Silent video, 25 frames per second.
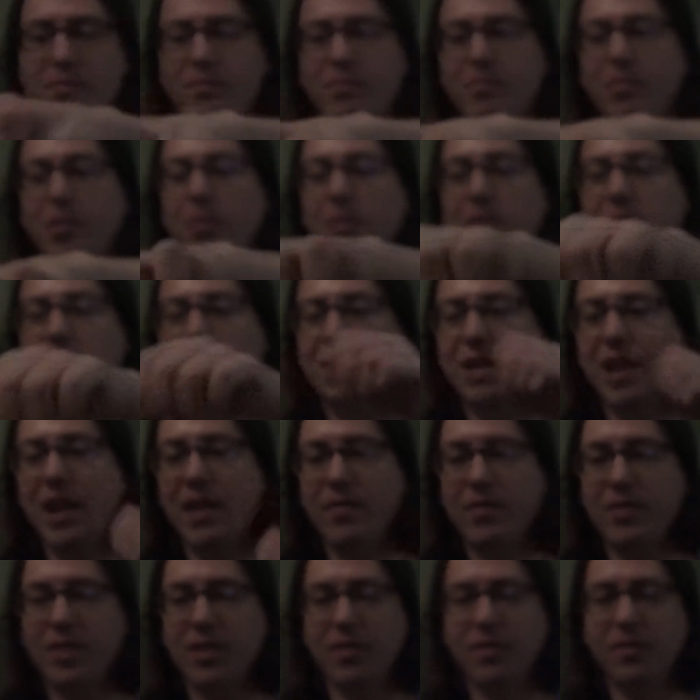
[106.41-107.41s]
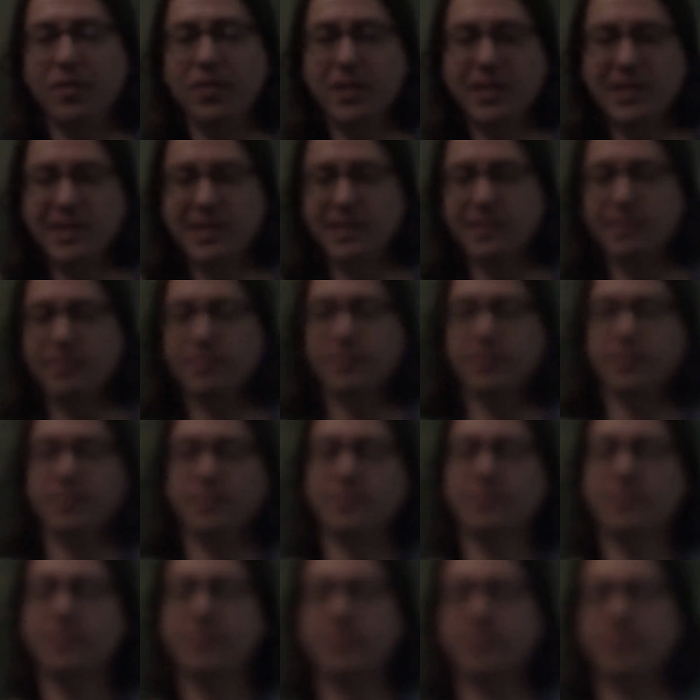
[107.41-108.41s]
probably got leftovers.
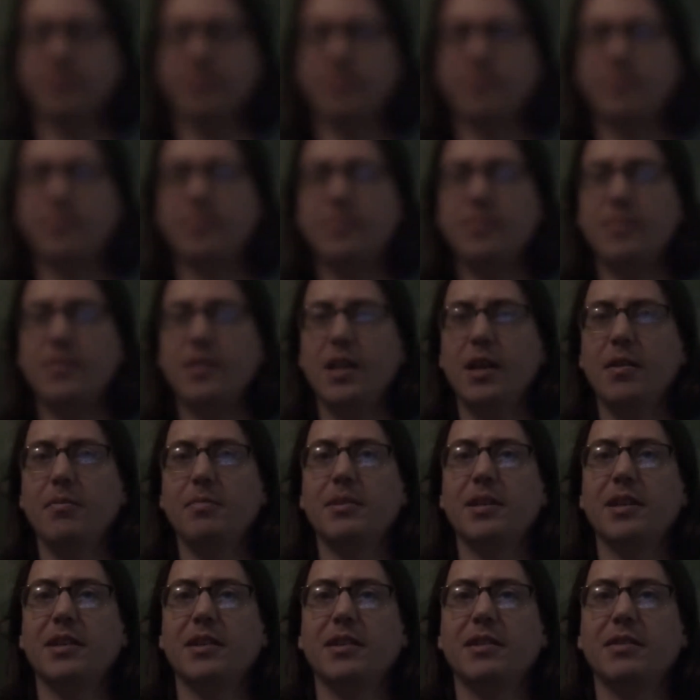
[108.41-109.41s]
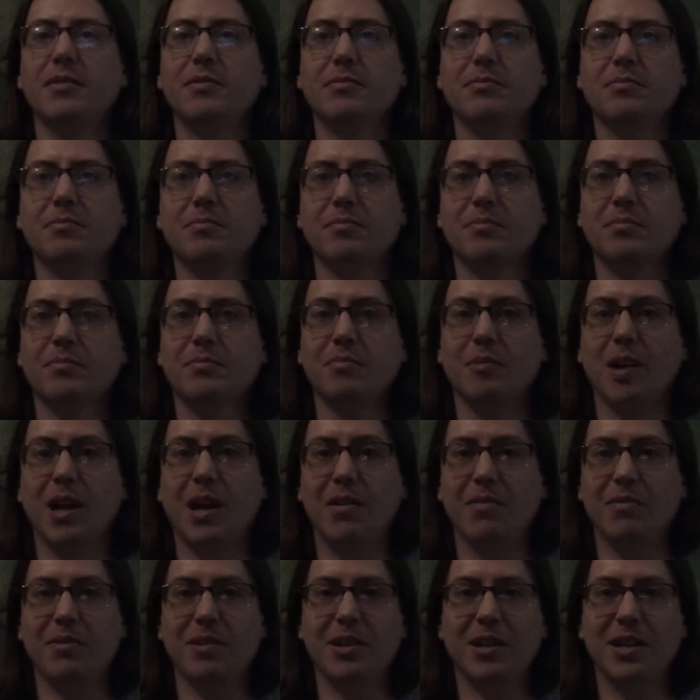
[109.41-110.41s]
I'm gonna,
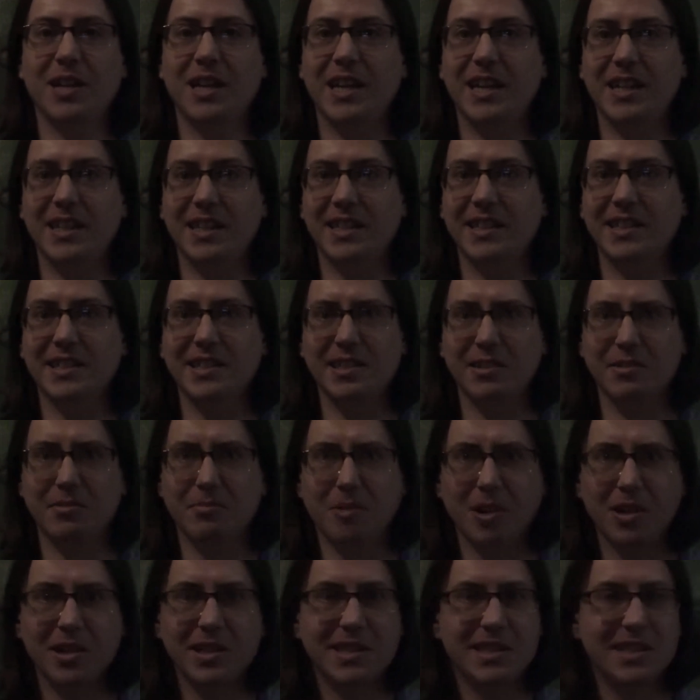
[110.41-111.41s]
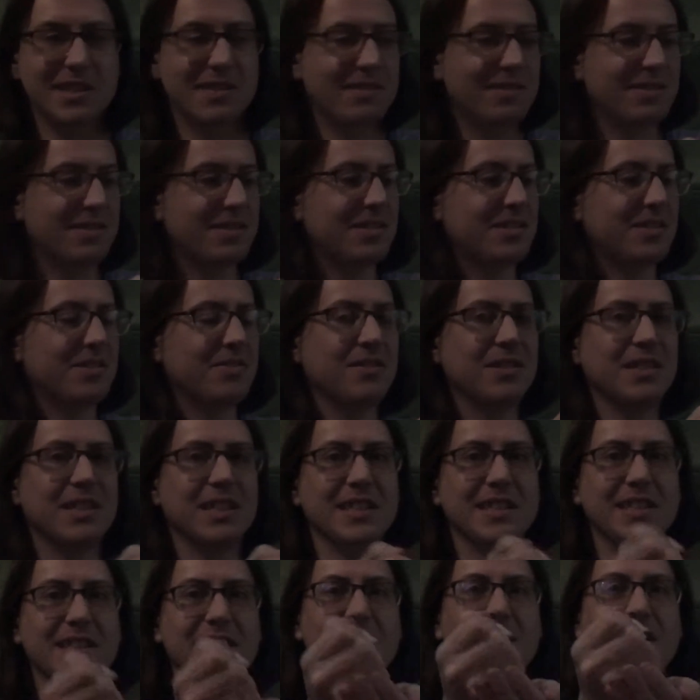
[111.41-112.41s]
well, I hate this thing. Why is it doing
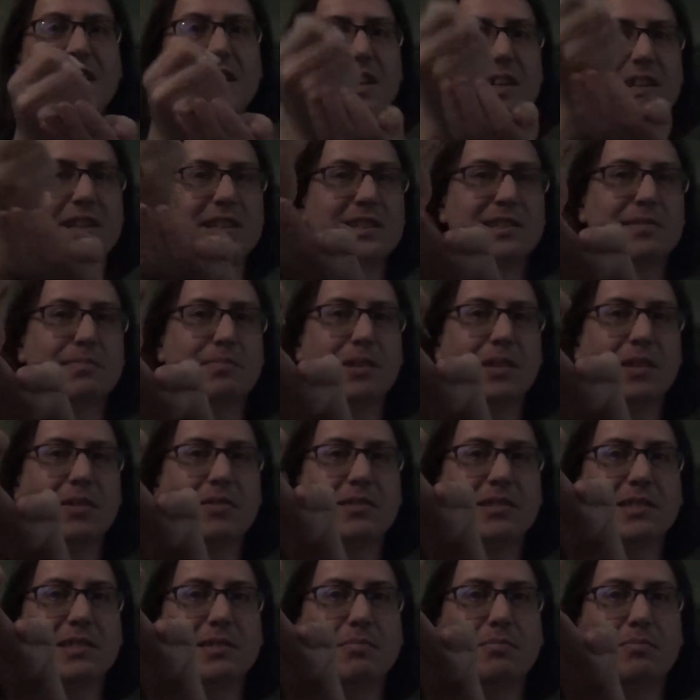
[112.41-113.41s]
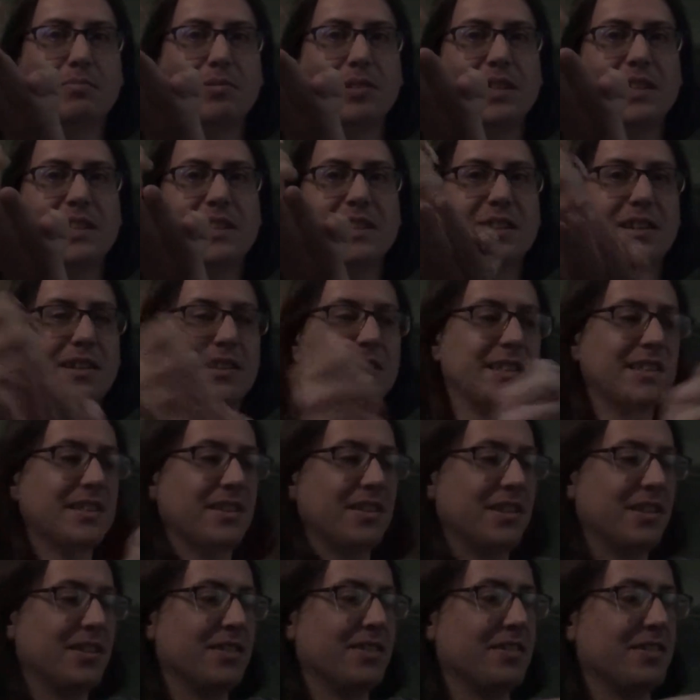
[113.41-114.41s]
this? Sprinkle some pre-sliced
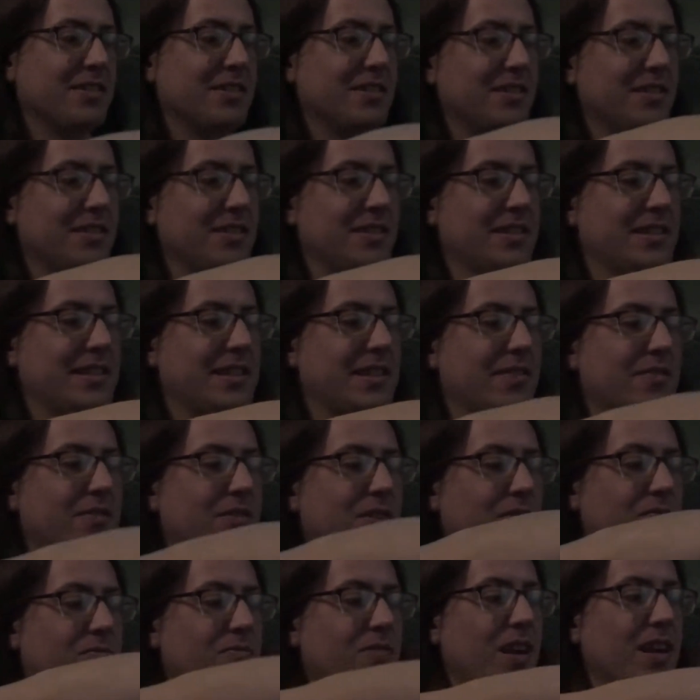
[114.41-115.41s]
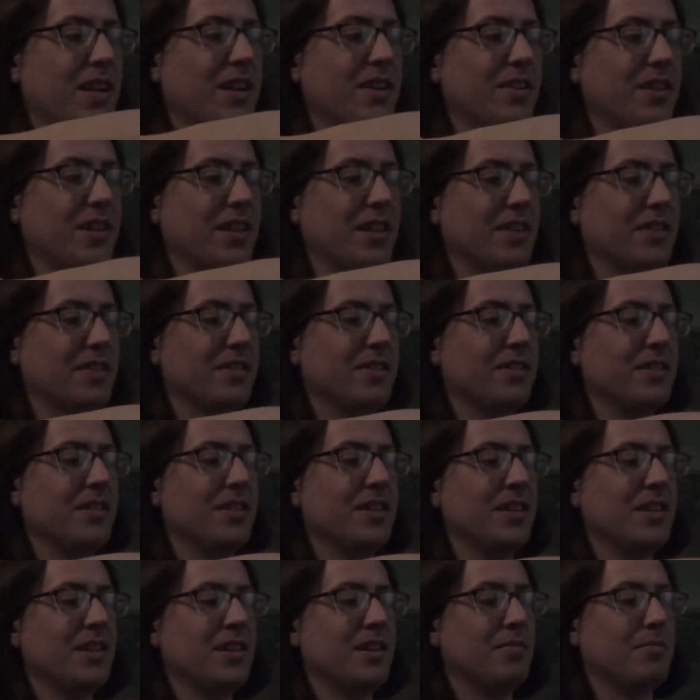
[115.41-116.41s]
onion. So I've got red onion.
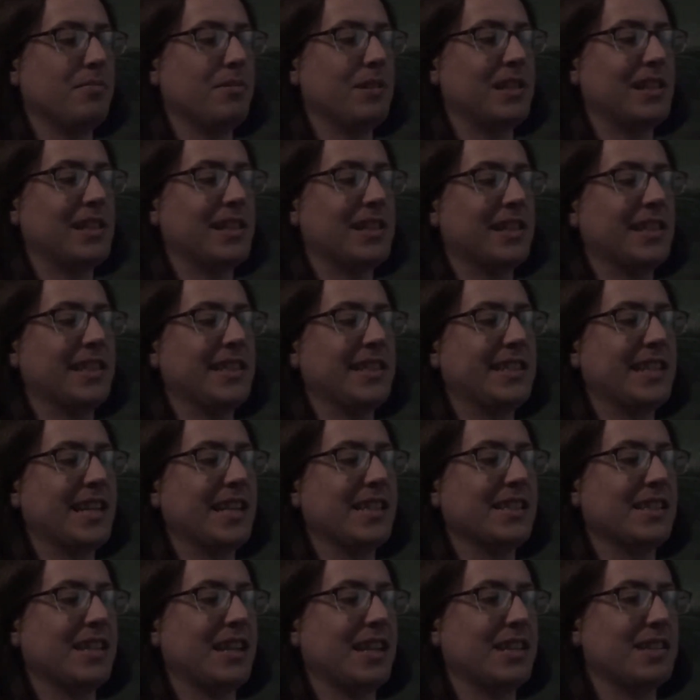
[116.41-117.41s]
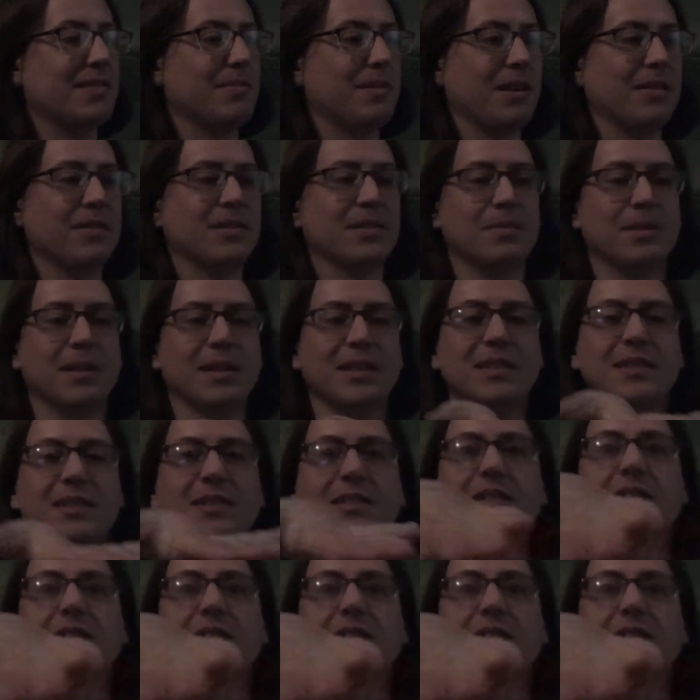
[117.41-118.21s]
We're just going to scatter that about a bit, and